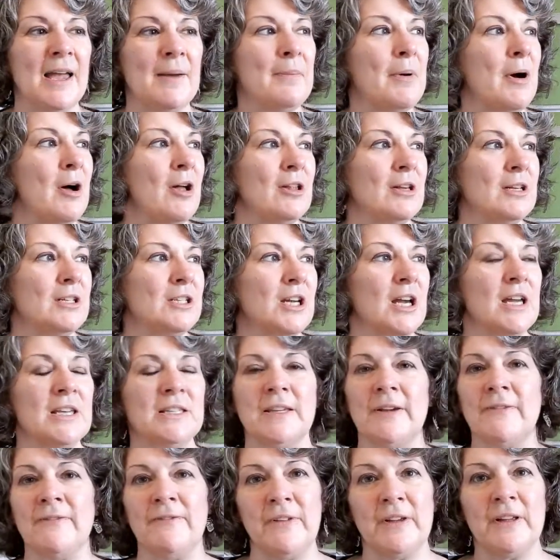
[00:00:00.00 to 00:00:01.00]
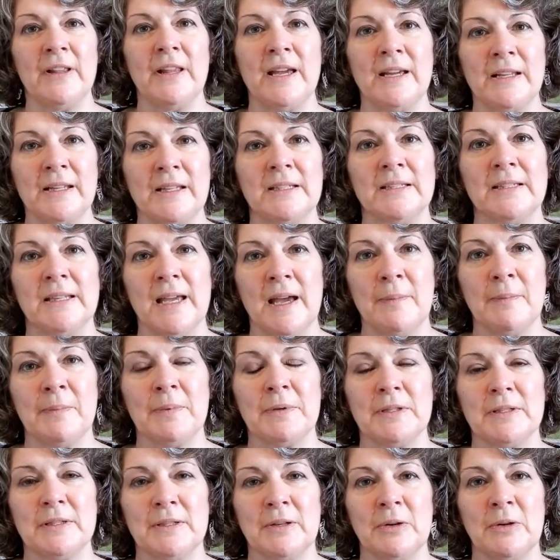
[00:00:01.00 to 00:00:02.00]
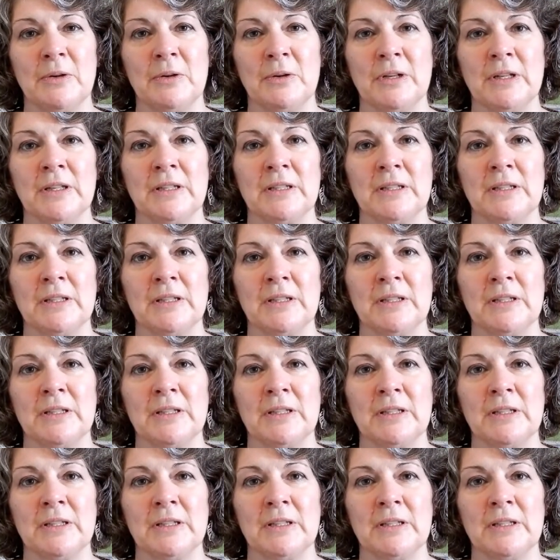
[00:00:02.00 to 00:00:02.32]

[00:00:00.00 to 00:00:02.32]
apologize. I feel like this episode